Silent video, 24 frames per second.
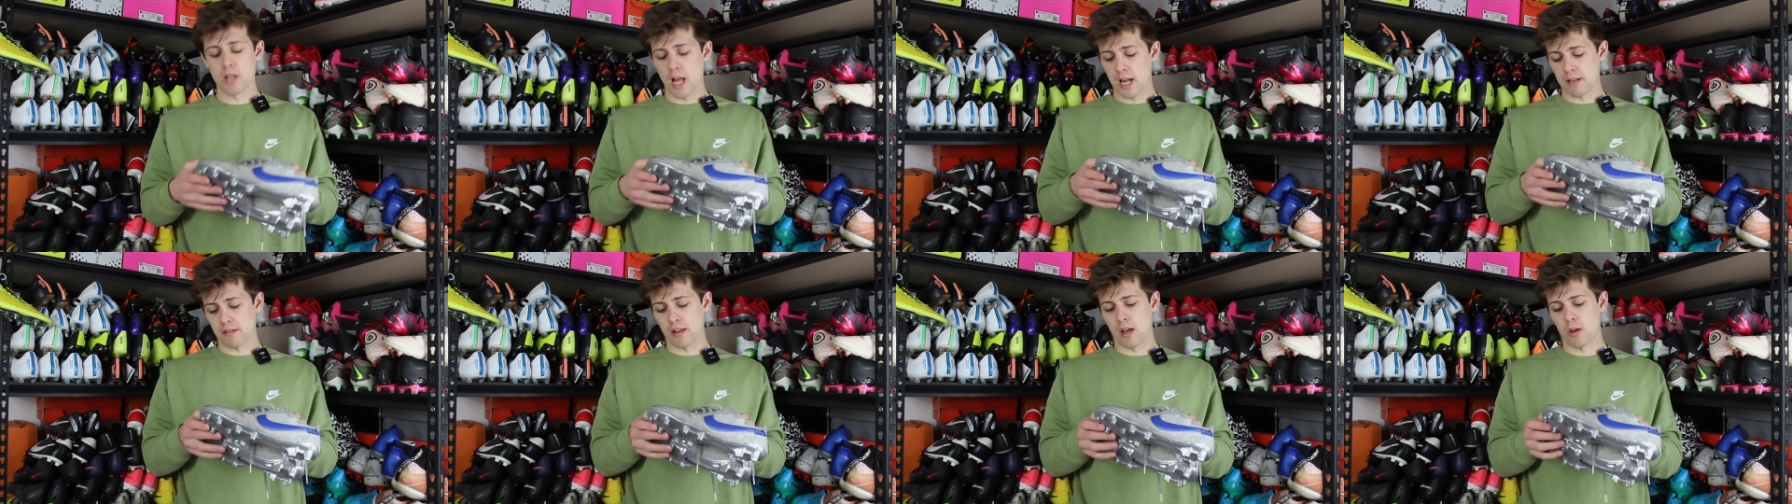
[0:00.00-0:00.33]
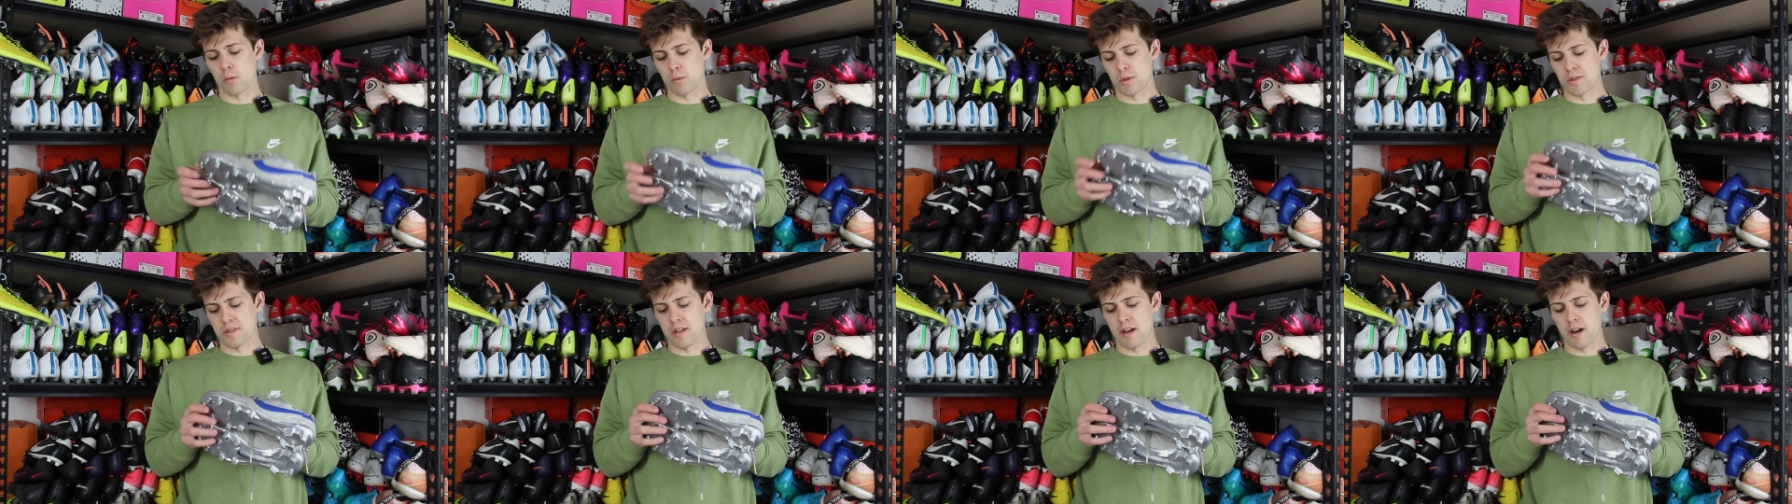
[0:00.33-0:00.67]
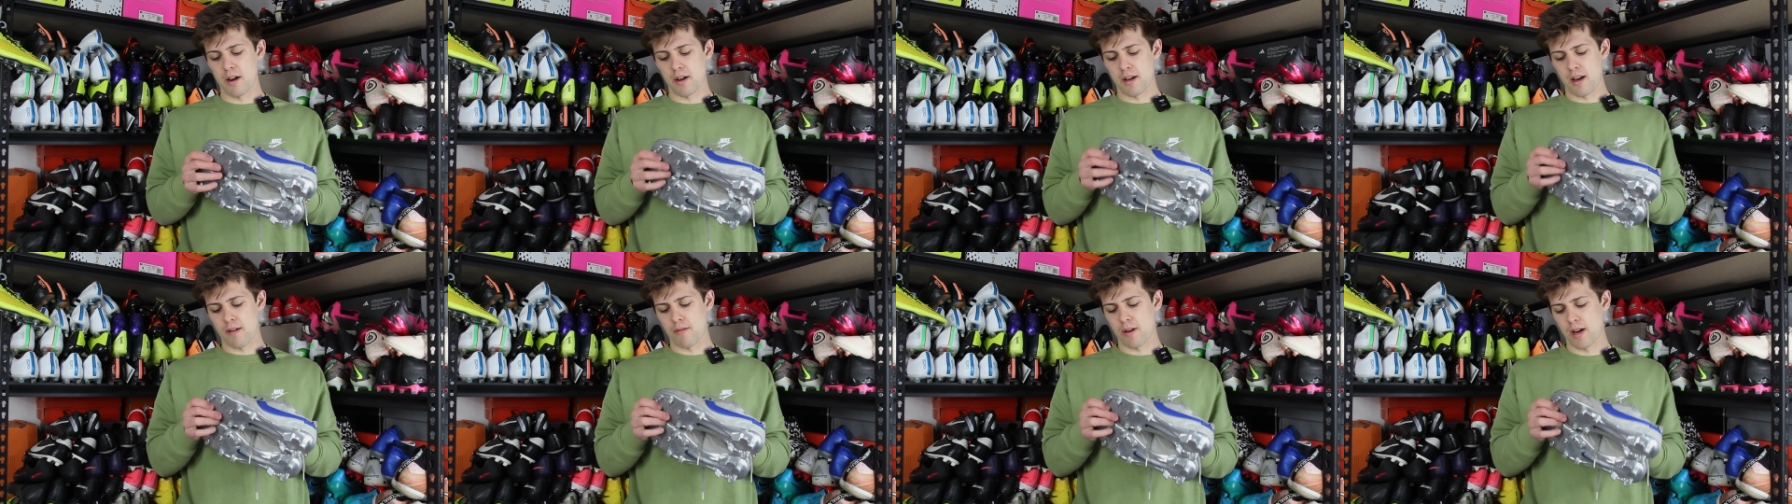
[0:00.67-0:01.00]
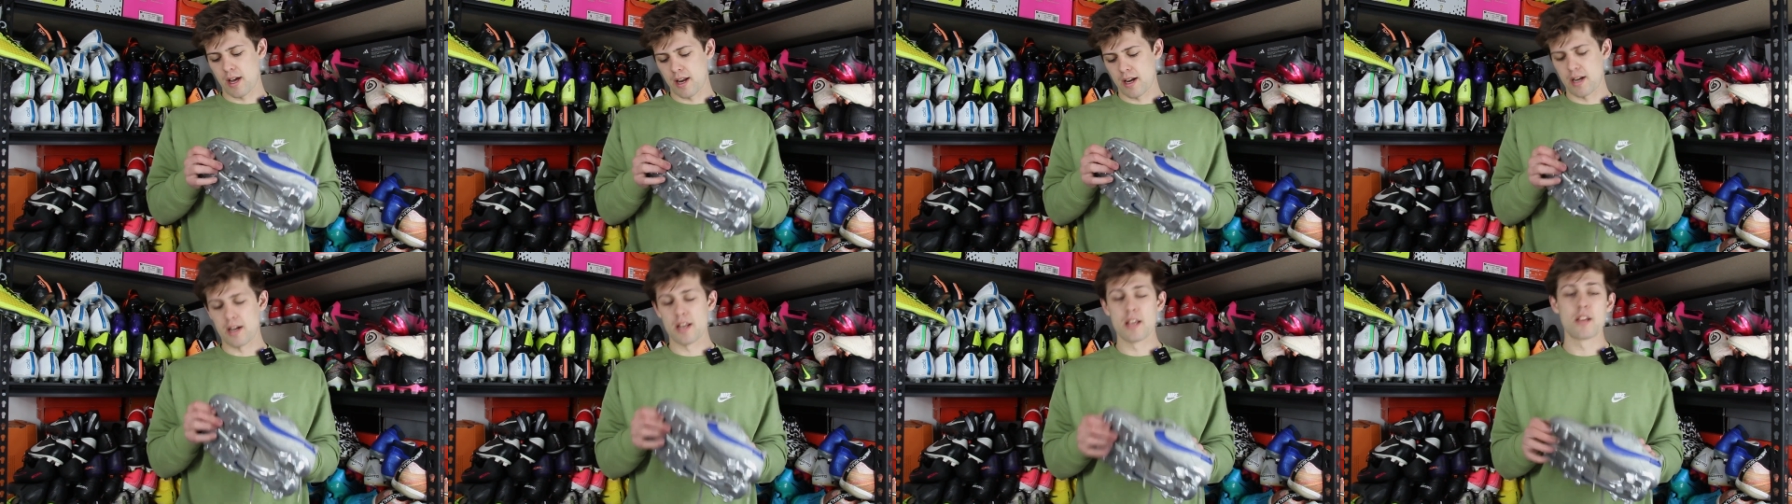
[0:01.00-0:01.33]
Lockdown was there, never
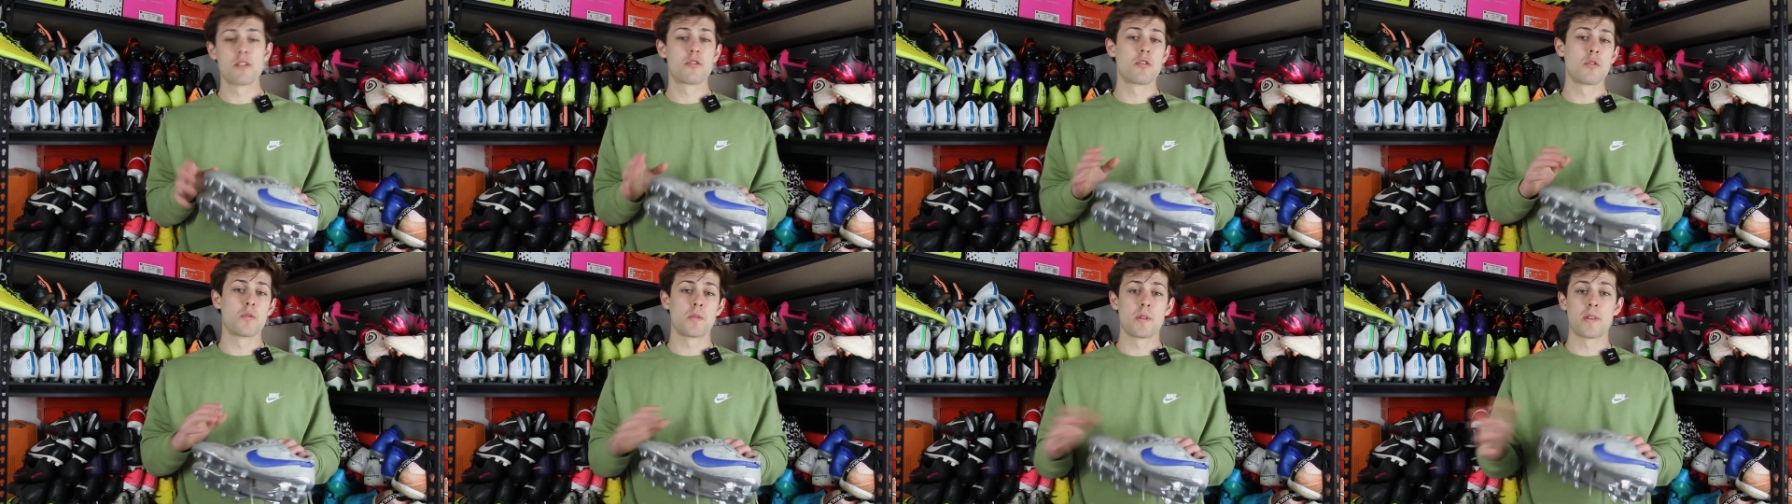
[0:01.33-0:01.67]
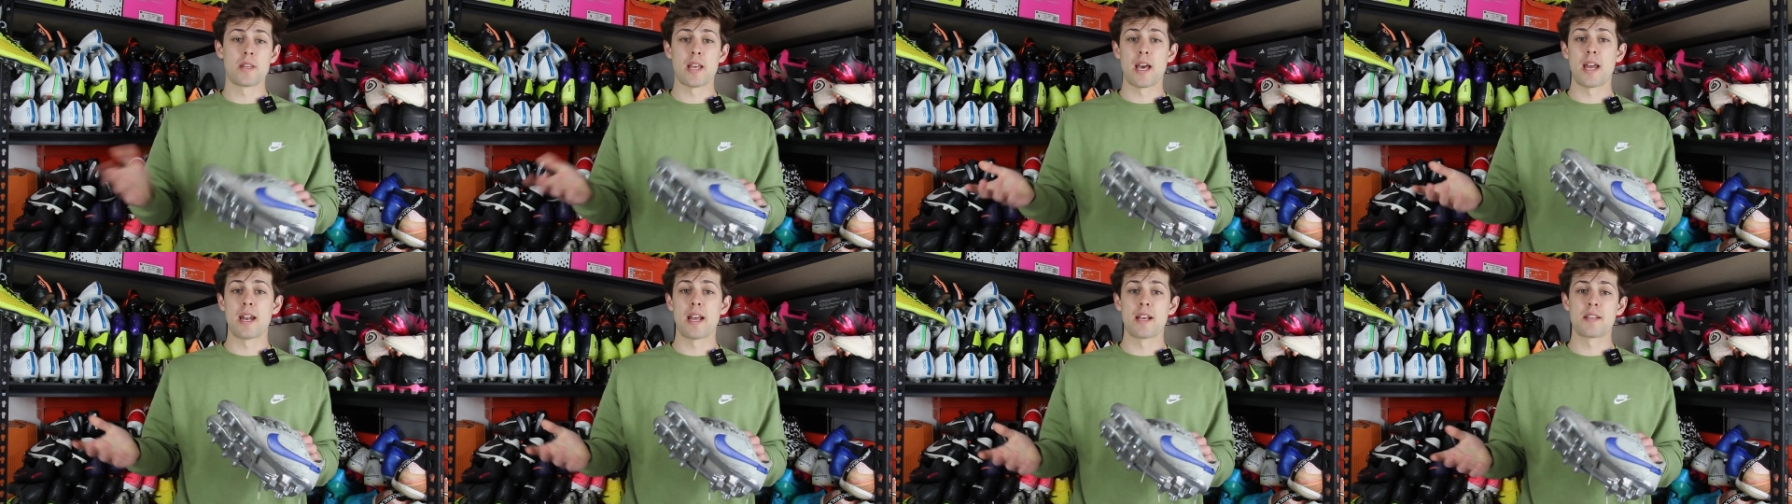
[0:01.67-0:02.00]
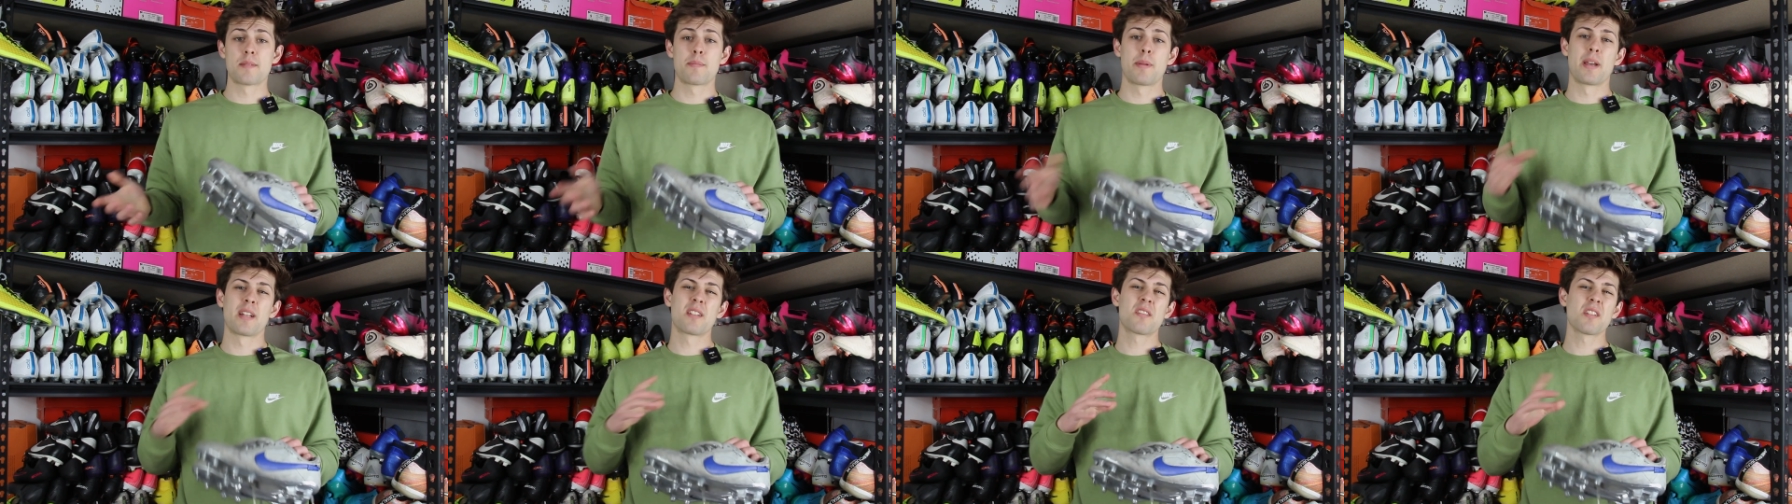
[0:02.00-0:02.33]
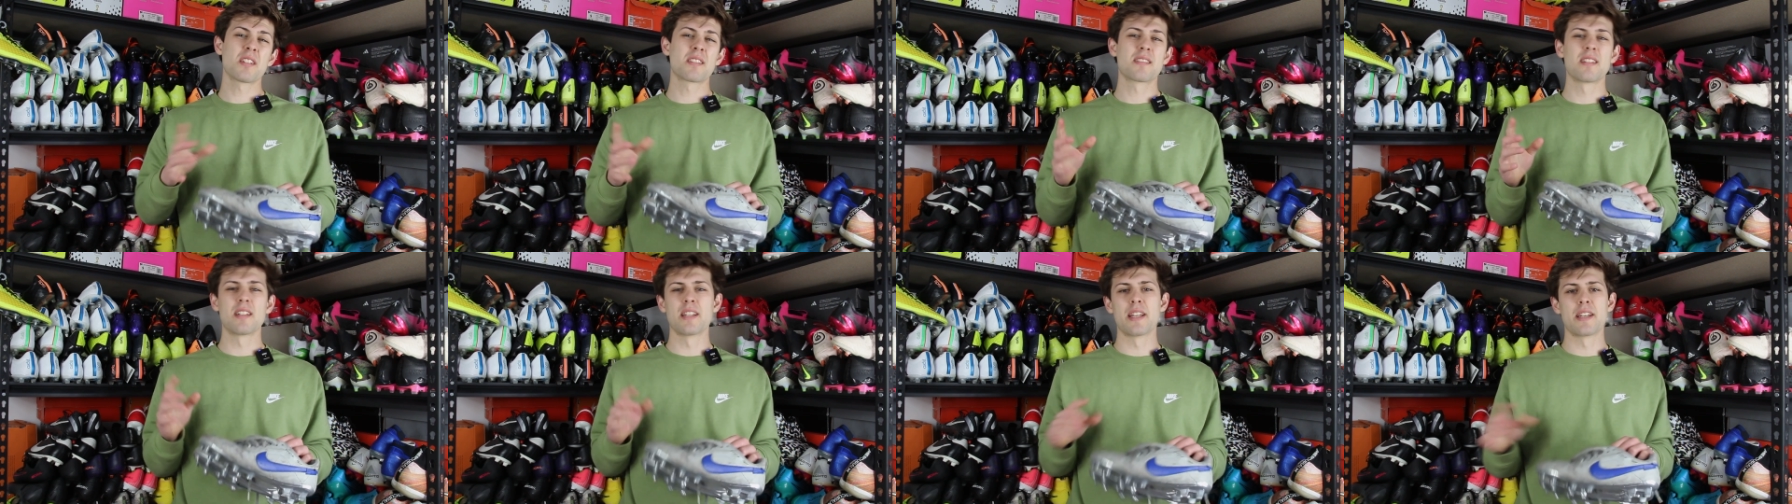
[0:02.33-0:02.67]
had any issues in that aspect,
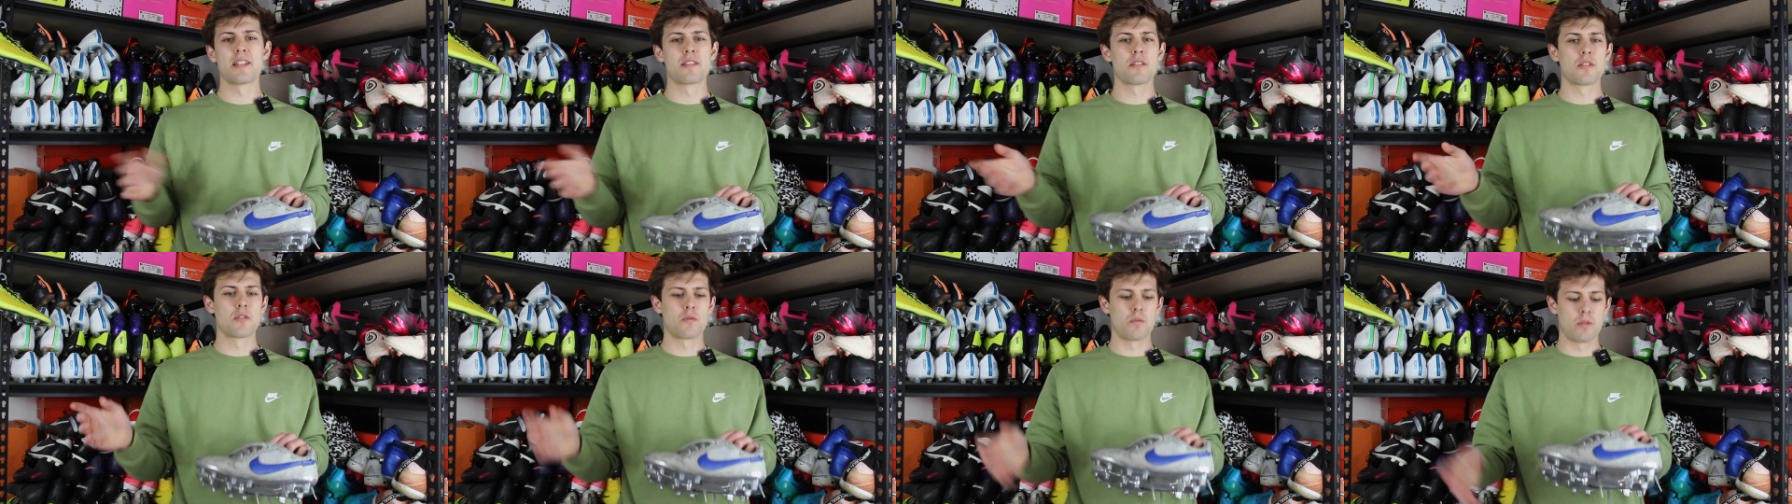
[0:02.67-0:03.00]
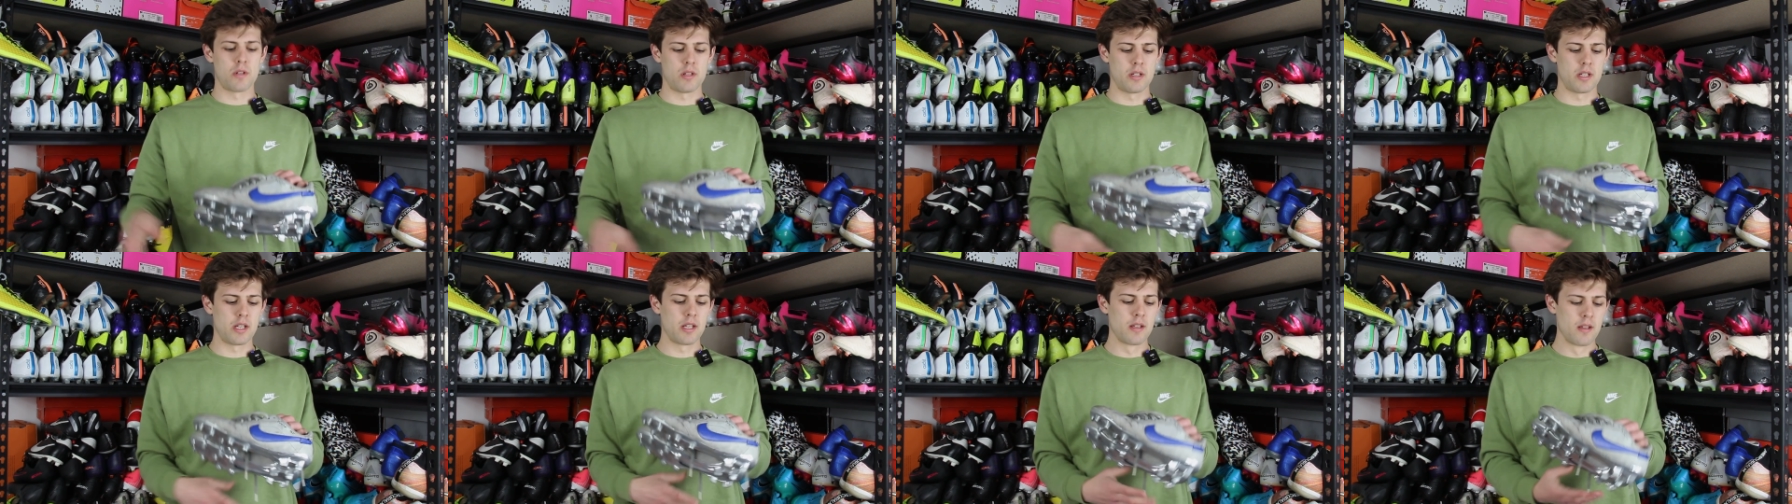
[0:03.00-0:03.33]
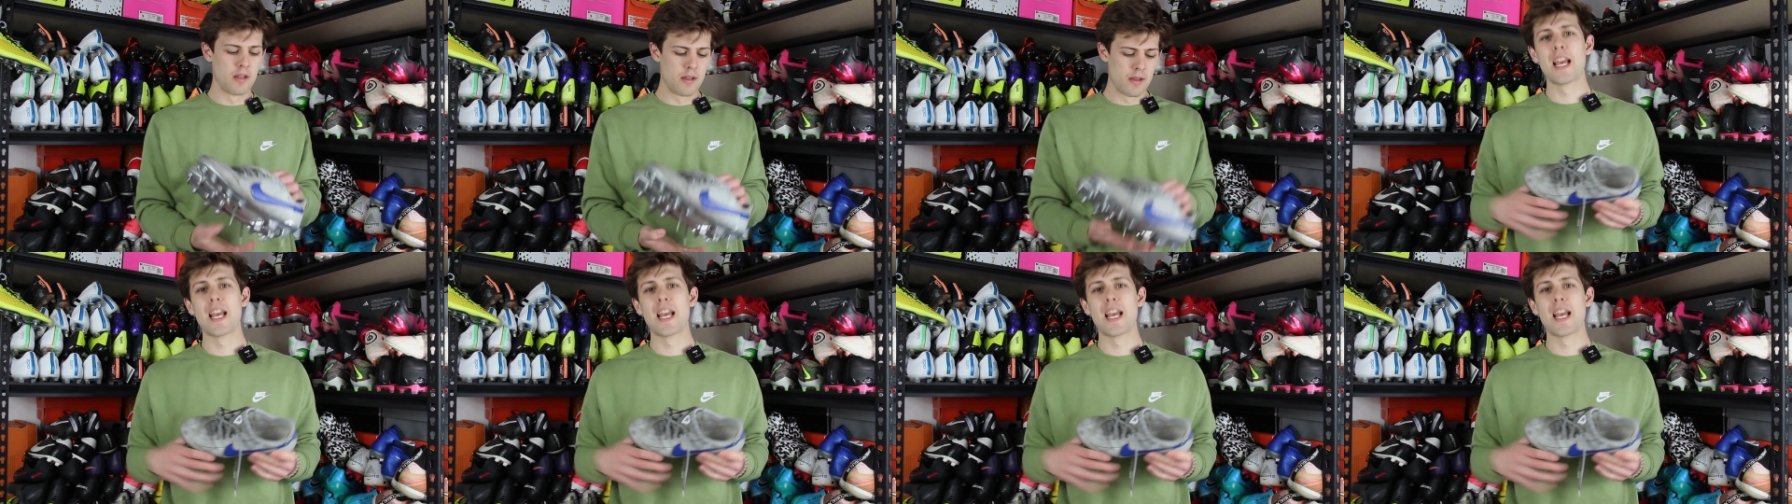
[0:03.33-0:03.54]
just the laces really.